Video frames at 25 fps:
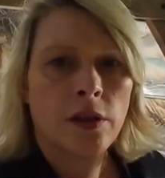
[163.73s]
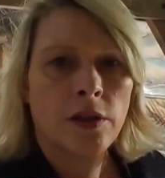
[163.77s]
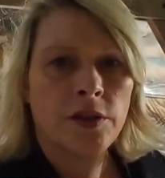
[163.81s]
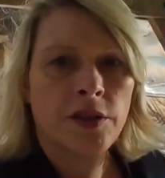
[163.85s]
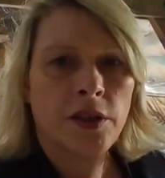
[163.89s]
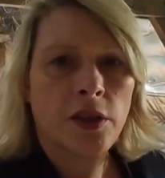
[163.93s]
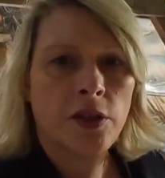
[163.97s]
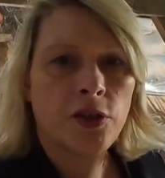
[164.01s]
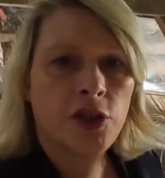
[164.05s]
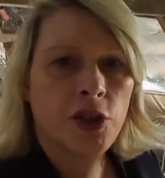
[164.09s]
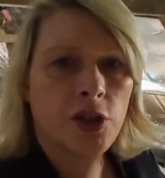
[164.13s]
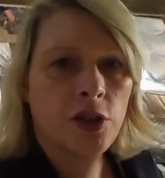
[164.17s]

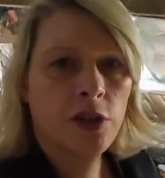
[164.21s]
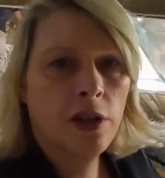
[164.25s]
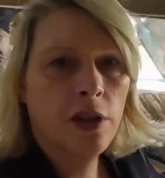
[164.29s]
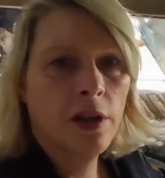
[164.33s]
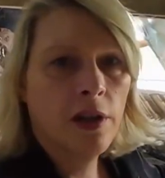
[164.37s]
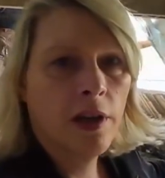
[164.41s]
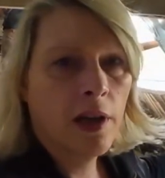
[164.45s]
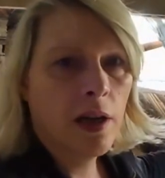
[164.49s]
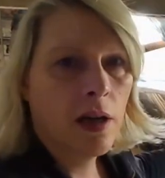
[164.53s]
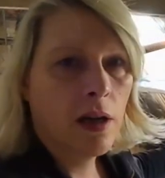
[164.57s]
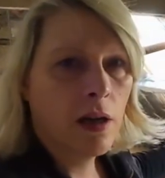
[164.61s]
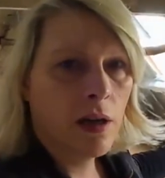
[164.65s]
So Jude and
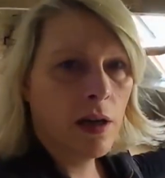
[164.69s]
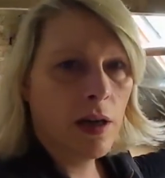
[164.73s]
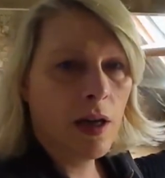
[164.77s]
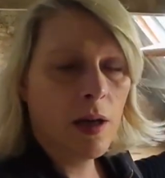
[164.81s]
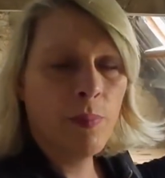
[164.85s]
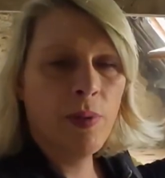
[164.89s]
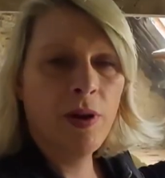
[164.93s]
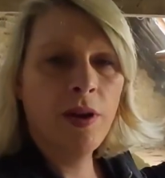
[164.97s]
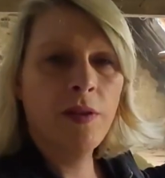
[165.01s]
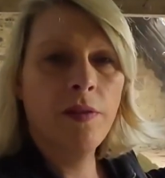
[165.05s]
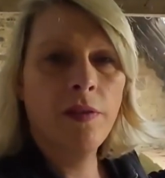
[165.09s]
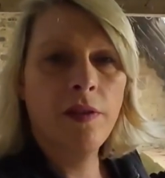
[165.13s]
I are
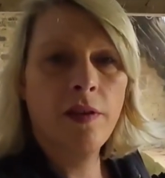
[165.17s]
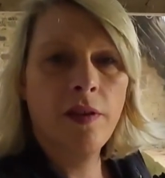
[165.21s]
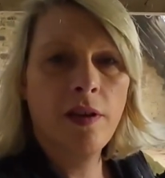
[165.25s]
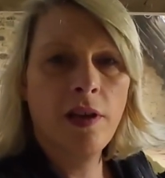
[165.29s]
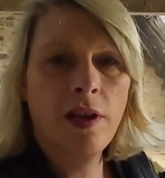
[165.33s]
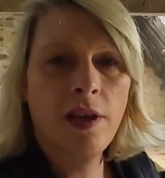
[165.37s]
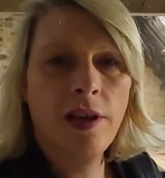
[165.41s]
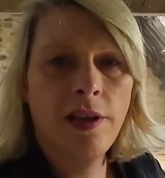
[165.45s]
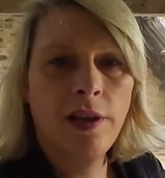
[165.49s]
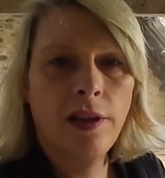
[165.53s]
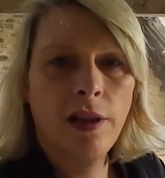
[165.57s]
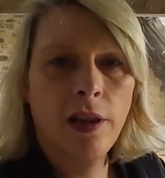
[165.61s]
up in
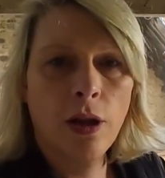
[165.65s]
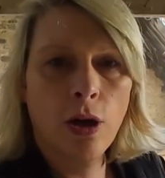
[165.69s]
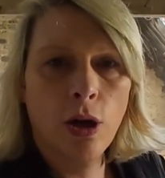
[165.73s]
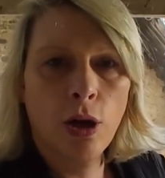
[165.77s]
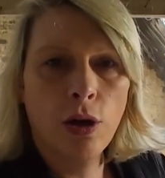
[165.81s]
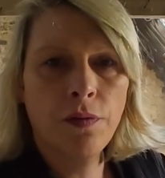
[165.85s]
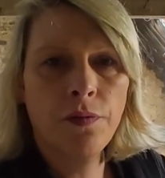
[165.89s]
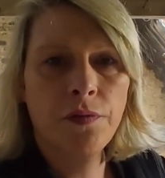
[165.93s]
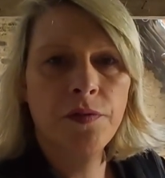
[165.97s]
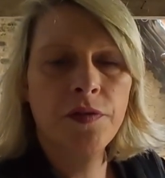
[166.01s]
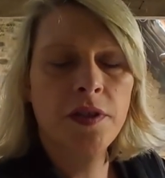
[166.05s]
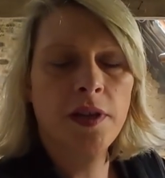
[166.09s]
the
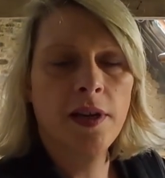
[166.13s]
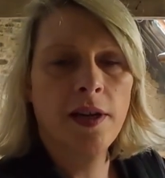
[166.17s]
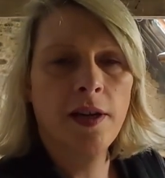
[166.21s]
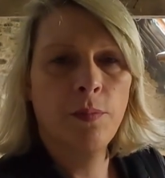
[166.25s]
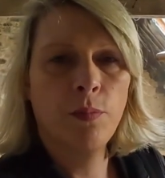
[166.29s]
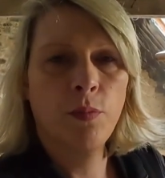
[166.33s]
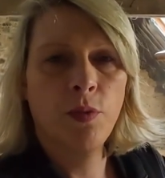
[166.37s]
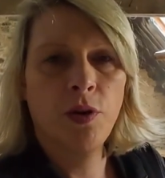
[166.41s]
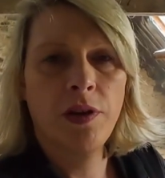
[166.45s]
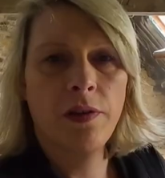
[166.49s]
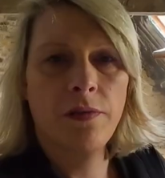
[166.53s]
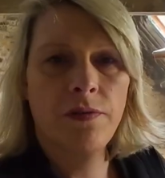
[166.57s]
loft
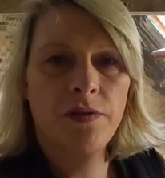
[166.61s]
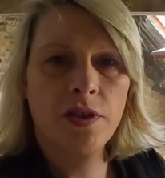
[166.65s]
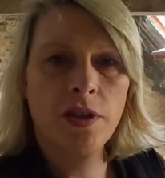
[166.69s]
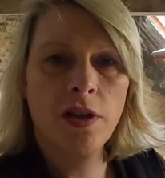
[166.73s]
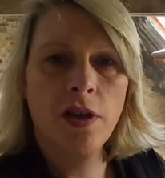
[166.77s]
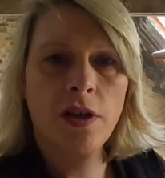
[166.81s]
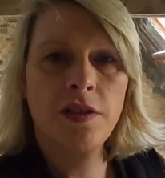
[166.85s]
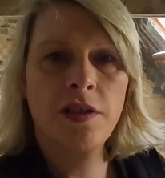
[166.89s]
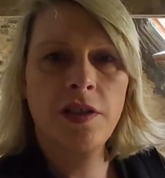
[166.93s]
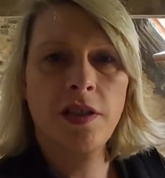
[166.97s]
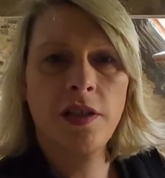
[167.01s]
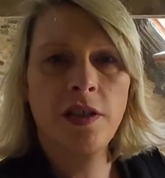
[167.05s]
and we've
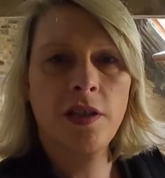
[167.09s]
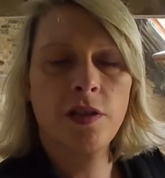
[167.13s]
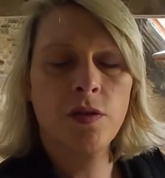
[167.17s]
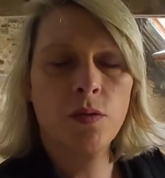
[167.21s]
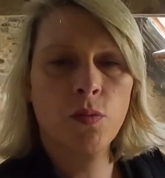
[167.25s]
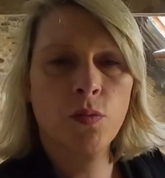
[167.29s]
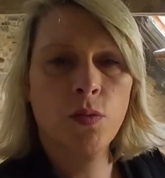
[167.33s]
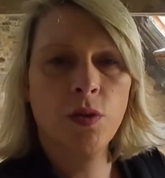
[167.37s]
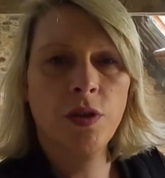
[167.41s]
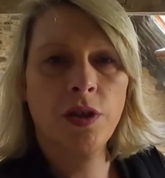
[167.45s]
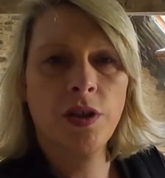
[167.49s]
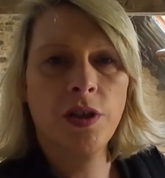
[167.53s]
started
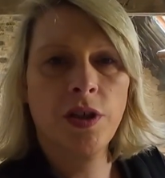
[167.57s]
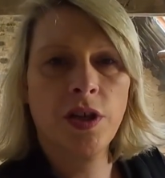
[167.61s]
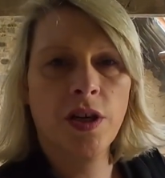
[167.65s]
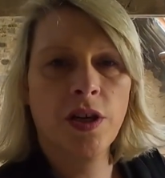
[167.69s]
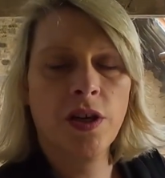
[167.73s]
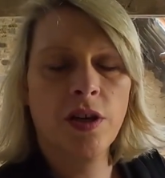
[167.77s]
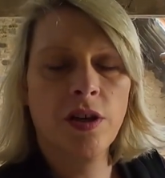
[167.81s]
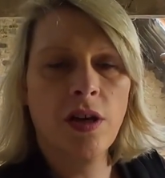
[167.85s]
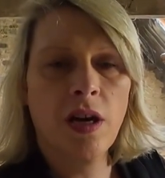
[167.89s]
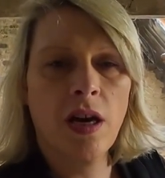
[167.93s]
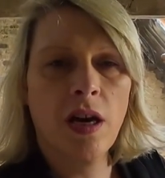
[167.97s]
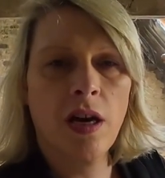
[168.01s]

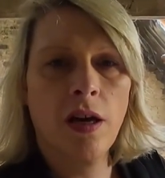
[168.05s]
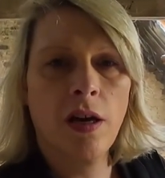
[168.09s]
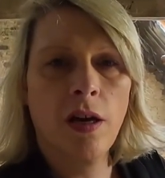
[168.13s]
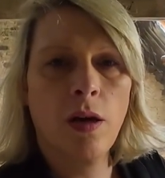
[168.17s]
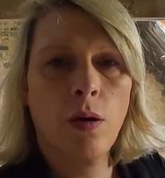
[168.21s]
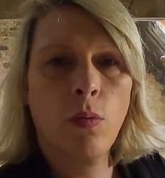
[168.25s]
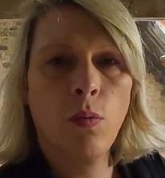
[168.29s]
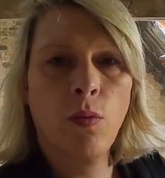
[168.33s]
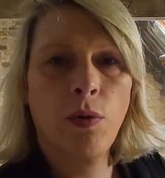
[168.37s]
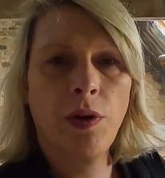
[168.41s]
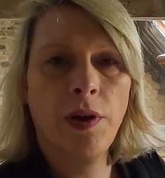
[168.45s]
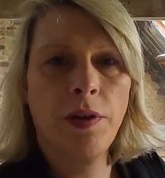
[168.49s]
work
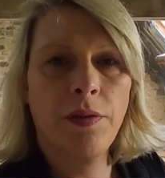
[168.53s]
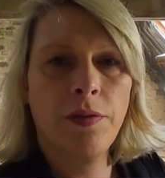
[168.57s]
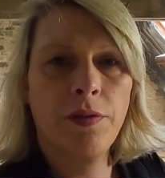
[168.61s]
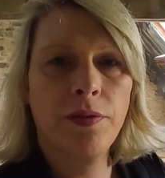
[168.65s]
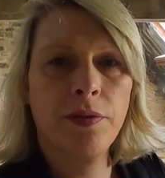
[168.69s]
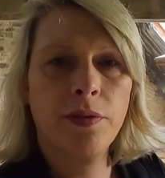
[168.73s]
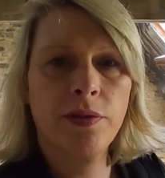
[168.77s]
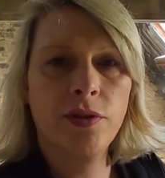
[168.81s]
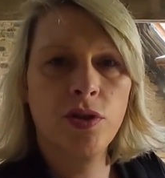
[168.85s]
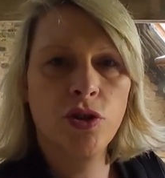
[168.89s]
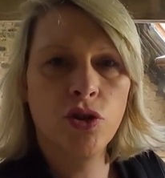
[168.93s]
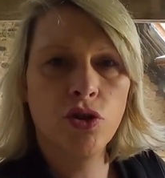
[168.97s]
with
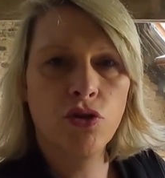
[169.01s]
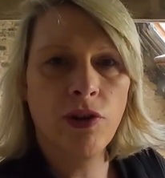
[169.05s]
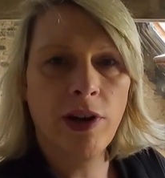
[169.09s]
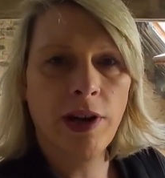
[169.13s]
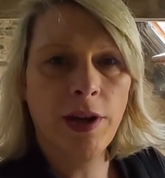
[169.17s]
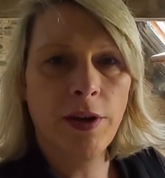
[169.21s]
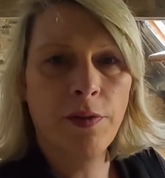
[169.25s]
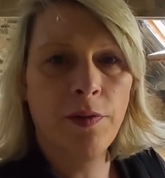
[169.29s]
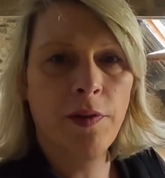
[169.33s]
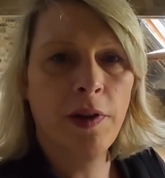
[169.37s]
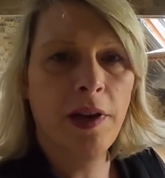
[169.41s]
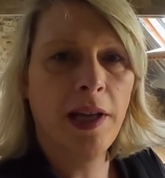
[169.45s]

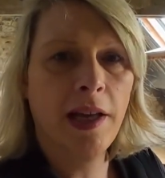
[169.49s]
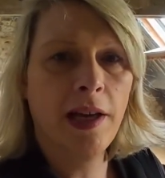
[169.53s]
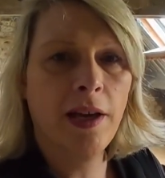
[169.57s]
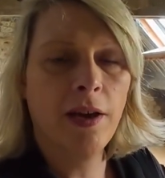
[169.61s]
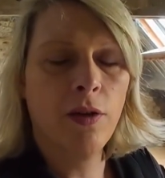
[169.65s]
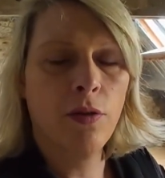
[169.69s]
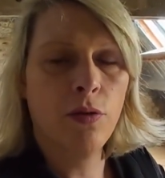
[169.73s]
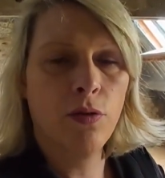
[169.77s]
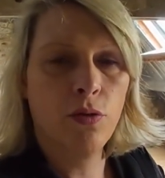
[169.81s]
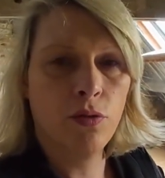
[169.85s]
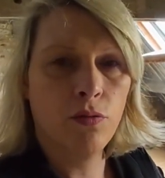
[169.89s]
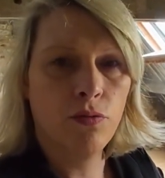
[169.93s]

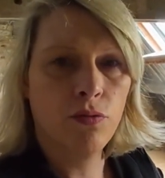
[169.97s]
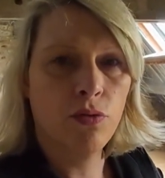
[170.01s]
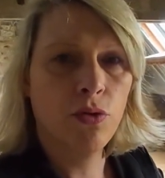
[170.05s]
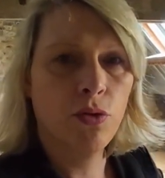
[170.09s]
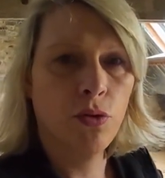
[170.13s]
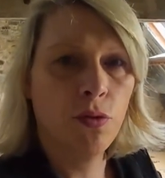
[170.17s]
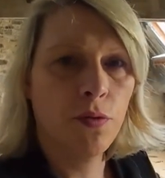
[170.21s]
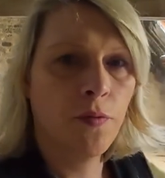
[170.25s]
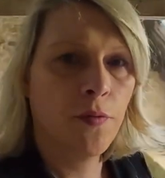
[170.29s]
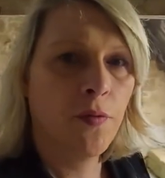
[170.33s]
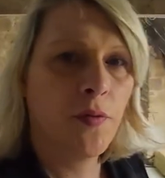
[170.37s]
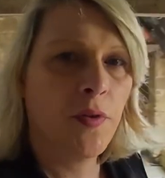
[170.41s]
strengthening the
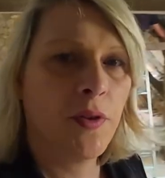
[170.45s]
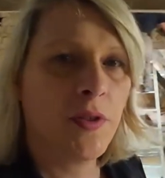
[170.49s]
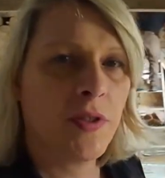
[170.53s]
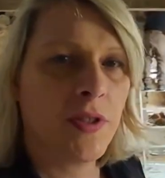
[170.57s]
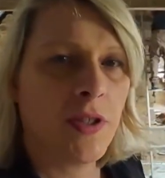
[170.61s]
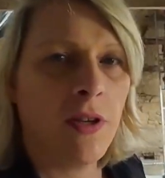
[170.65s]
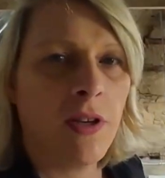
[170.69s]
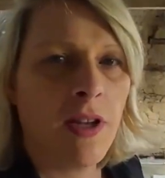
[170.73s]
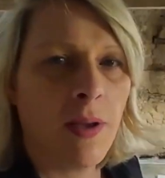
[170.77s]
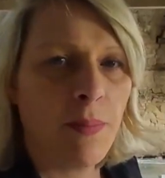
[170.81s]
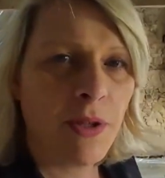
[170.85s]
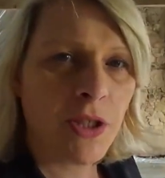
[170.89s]
roof.
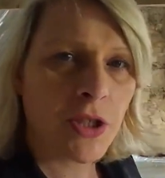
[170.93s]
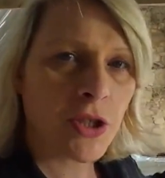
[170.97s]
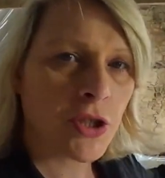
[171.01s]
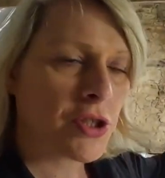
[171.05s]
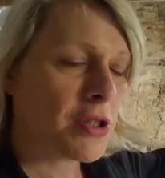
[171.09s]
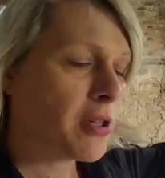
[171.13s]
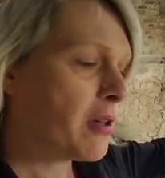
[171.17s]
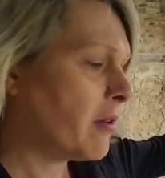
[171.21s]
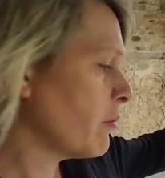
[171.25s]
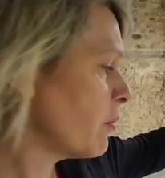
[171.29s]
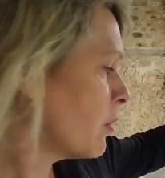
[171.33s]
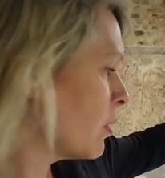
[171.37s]
So let me just
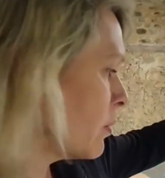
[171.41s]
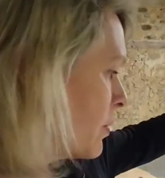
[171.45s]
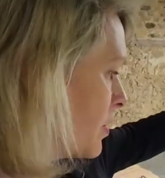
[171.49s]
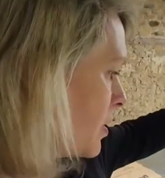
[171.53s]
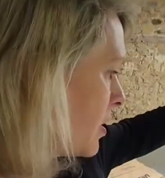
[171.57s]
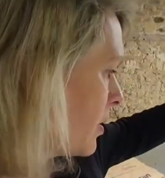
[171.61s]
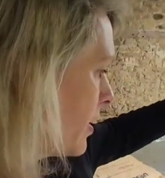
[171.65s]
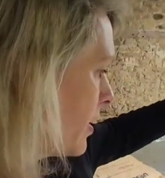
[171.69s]
show you what we're